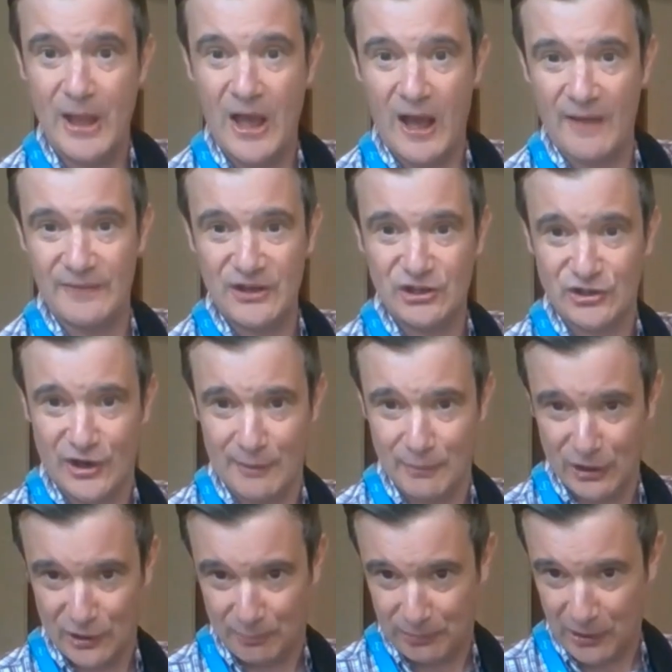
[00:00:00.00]
And this time
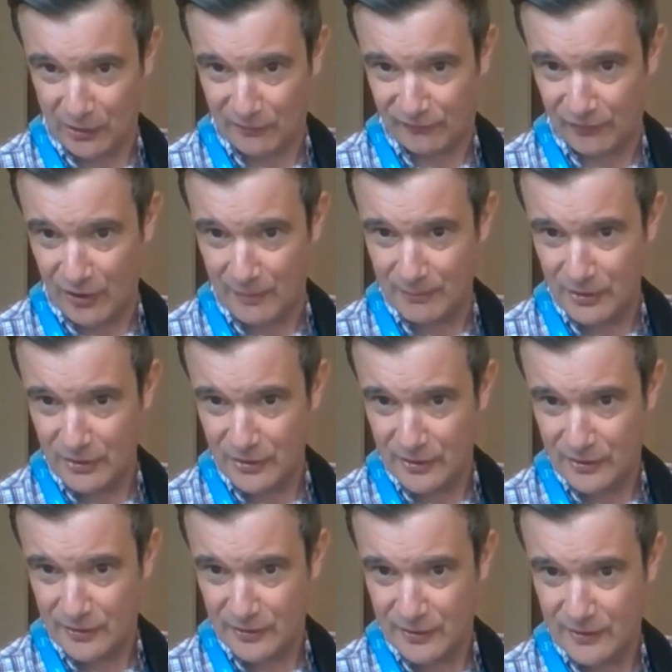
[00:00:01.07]
we're going to pluck
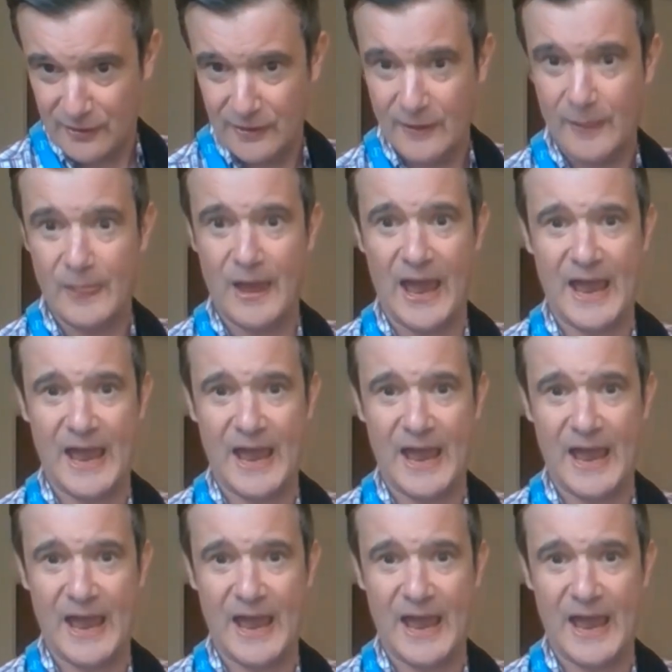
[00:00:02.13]
from the